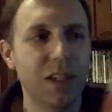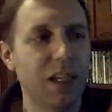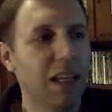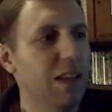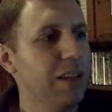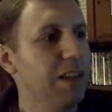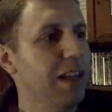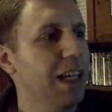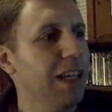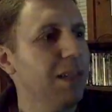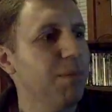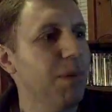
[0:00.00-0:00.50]
Now, I
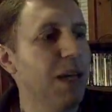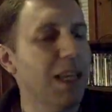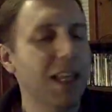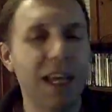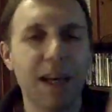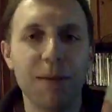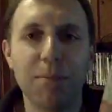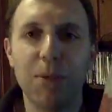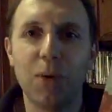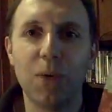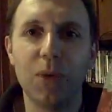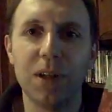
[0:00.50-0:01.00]
think by
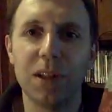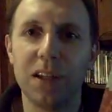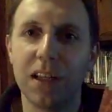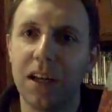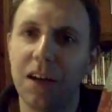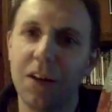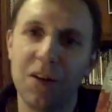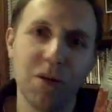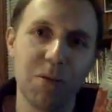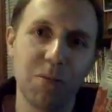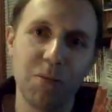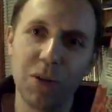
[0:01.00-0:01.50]
that point,
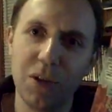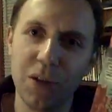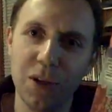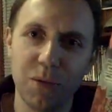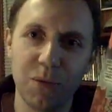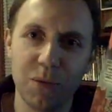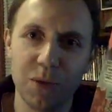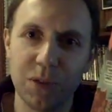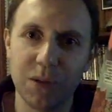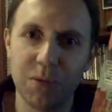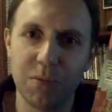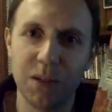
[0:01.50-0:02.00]
all the good
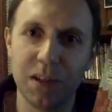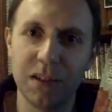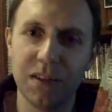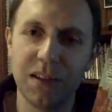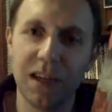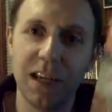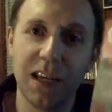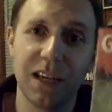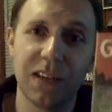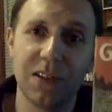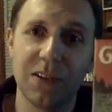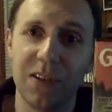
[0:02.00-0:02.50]
ones have been
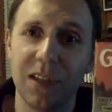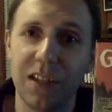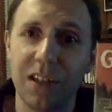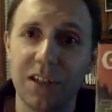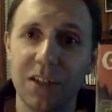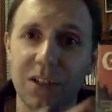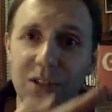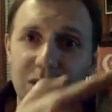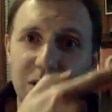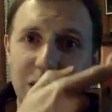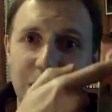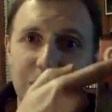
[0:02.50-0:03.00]
taken, so they
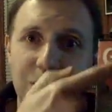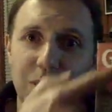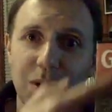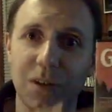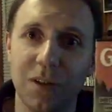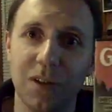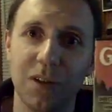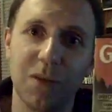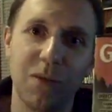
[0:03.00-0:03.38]
just jumped on.